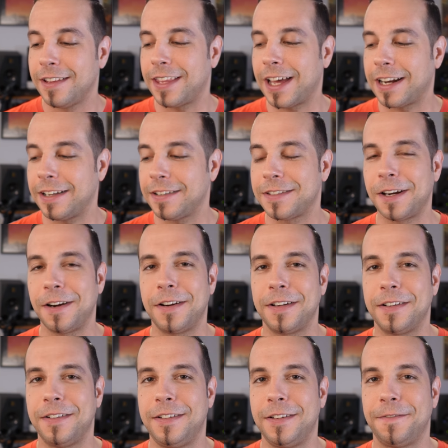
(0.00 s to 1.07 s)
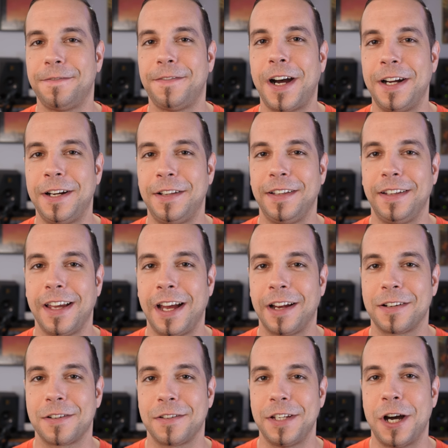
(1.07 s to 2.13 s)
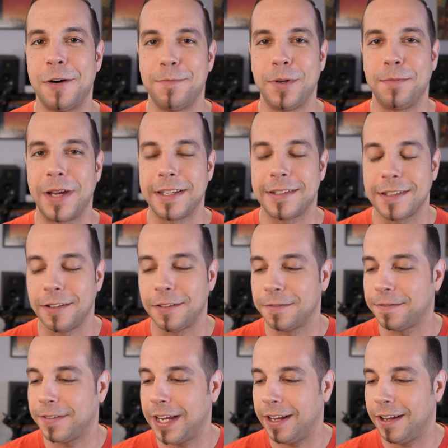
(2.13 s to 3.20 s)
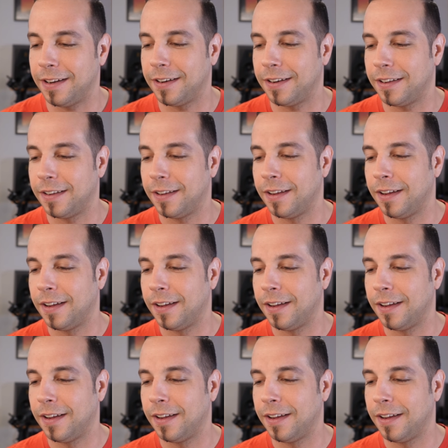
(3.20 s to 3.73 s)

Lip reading: that I started to finally actually humble myself and